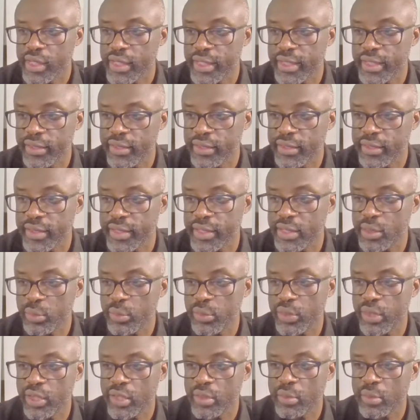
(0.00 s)
Other than
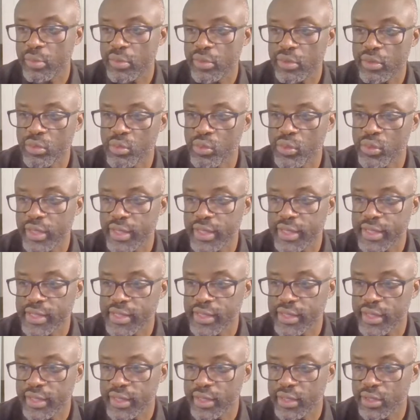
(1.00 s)
we are really
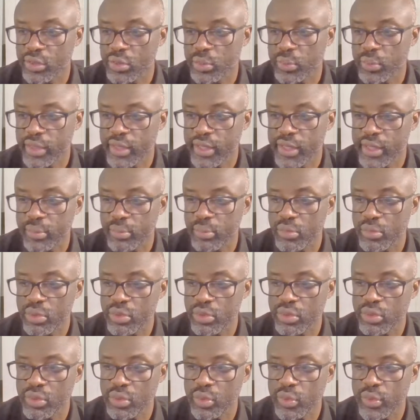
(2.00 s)
excited to welcome
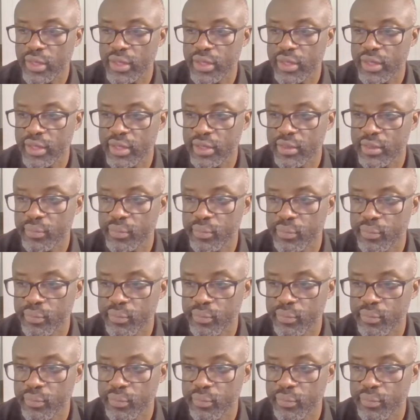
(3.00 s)
you to Rwanda.